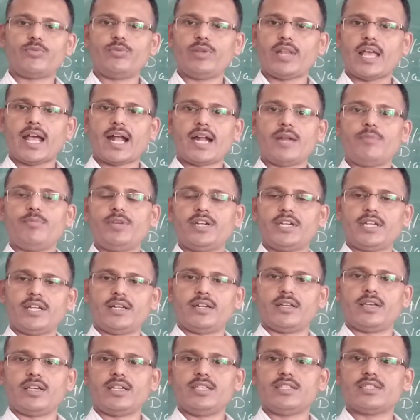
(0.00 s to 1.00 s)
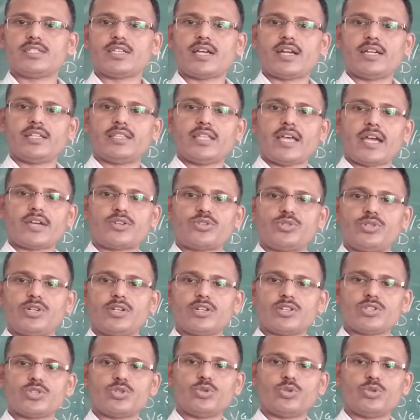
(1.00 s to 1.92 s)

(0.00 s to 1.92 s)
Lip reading: will admitted inside the actuator,